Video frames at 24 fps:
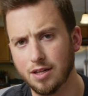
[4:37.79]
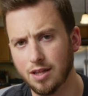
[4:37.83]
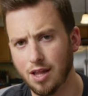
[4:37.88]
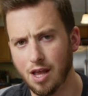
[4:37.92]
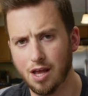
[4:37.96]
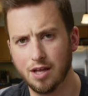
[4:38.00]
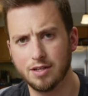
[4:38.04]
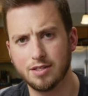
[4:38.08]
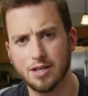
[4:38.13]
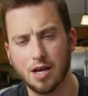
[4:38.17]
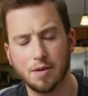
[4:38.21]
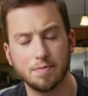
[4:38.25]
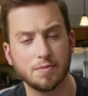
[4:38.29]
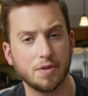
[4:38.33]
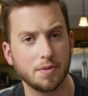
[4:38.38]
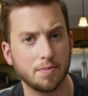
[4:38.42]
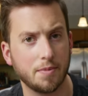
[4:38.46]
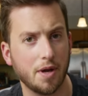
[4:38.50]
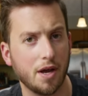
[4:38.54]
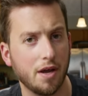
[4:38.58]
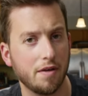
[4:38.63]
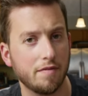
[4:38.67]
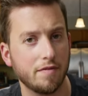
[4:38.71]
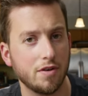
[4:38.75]
a lot of times
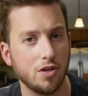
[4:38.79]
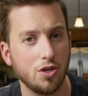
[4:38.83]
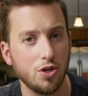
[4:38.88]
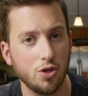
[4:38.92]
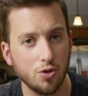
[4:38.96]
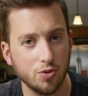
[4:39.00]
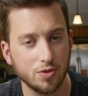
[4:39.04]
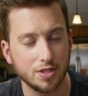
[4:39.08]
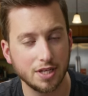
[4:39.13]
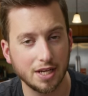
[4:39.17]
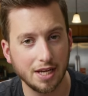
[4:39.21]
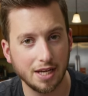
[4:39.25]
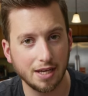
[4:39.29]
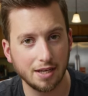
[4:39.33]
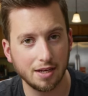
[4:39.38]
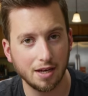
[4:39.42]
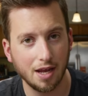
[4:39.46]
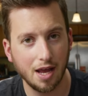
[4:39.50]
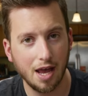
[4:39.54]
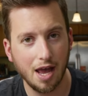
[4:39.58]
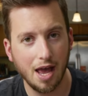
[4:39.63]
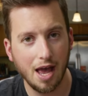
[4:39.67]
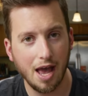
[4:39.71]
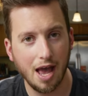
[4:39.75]
I'm not even using
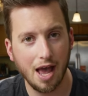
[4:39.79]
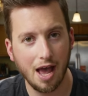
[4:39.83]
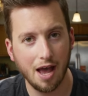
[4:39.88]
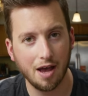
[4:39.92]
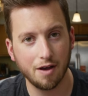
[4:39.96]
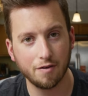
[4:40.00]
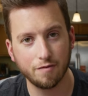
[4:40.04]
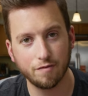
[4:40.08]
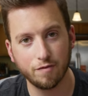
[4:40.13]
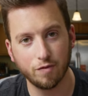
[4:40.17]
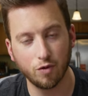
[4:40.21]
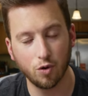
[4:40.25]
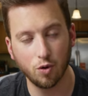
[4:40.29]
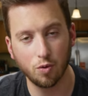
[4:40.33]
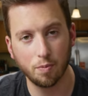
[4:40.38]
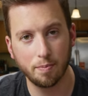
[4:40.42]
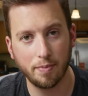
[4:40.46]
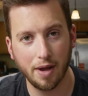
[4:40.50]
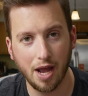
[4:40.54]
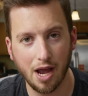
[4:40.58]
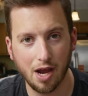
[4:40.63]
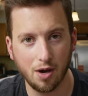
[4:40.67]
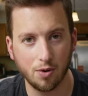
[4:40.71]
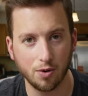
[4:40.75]
it at full
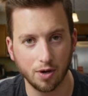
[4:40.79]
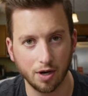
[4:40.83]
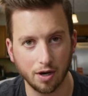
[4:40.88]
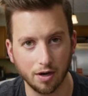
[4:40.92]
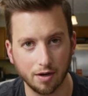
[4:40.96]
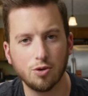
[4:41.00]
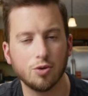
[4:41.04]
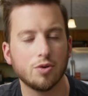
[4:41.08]
power.